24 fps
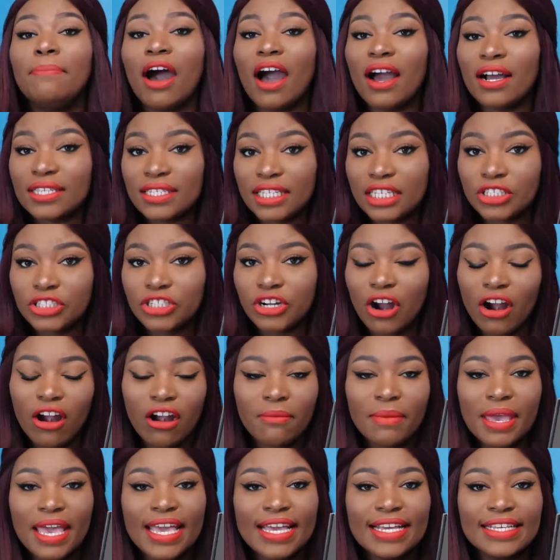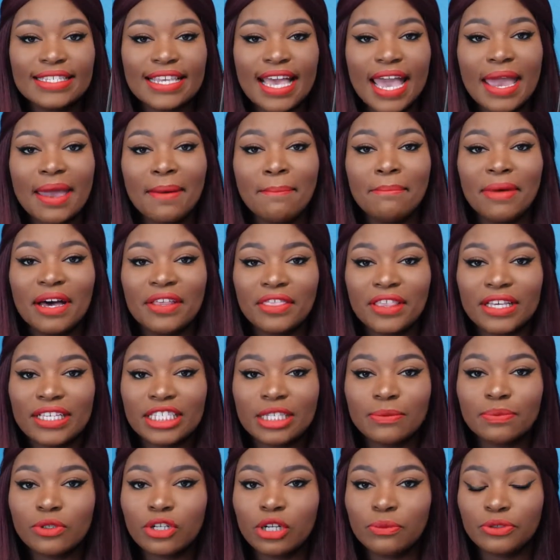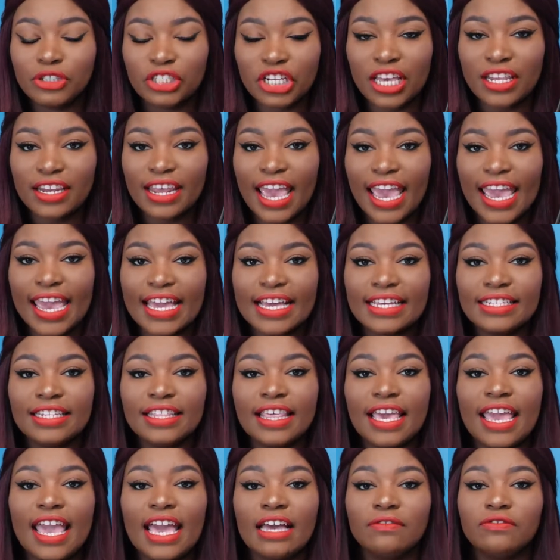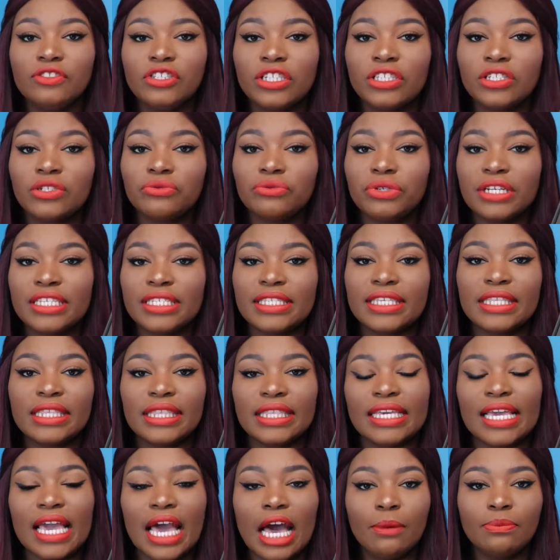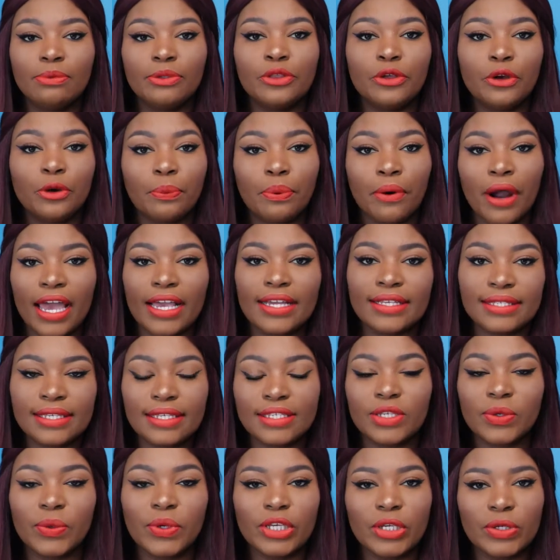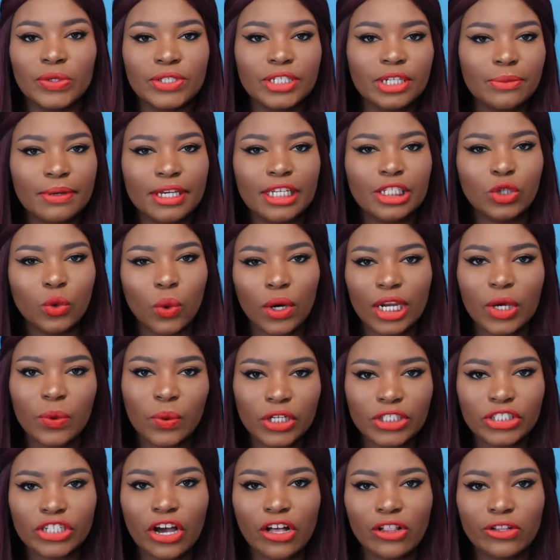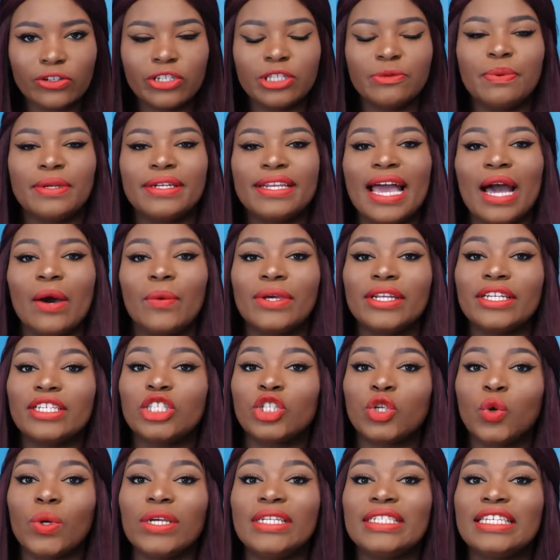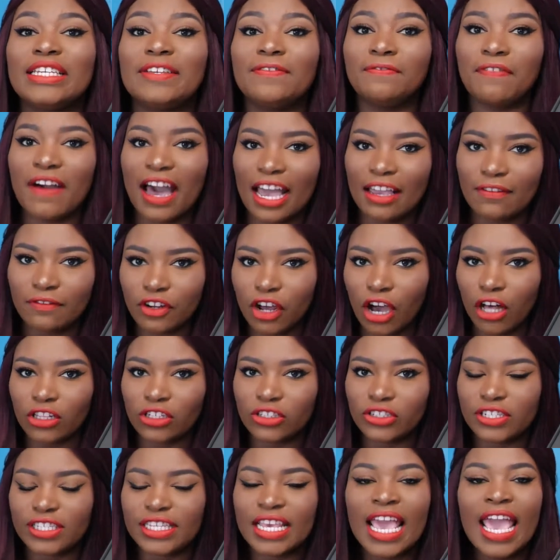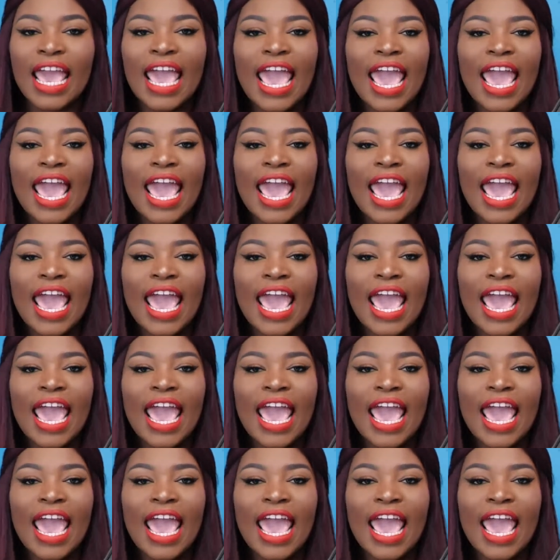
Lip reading: BoxyCharm is a monthly subscription, and they have just recently upped their price. So it used to be $21, but now it is $25.